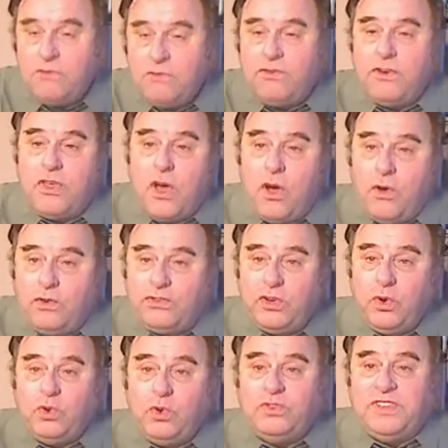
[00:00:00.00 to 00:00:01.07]
for
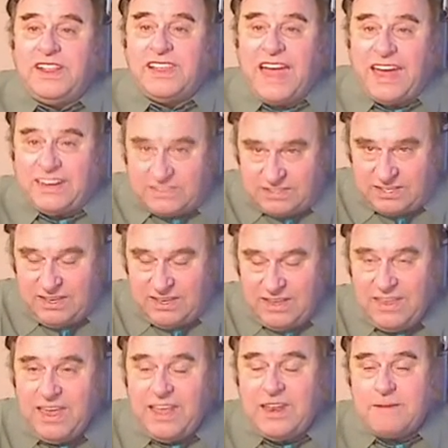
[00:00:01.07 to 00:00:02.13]
those who delight
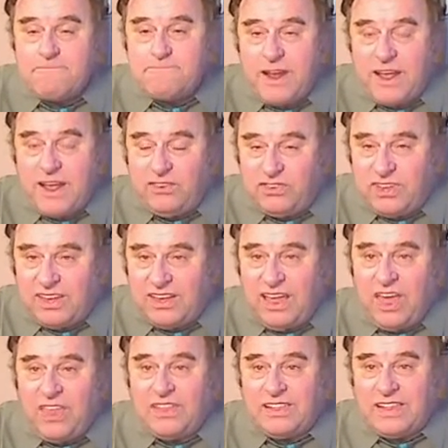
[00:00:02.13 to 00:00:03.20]
in
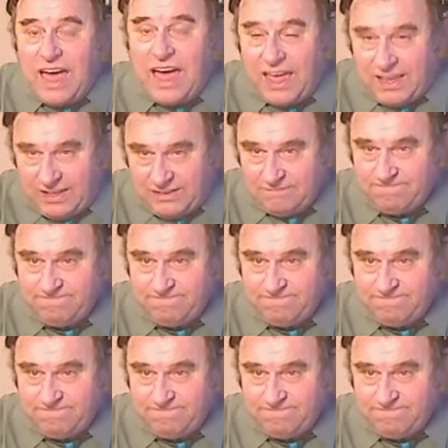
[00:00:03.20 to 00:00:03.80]
embracing the lie,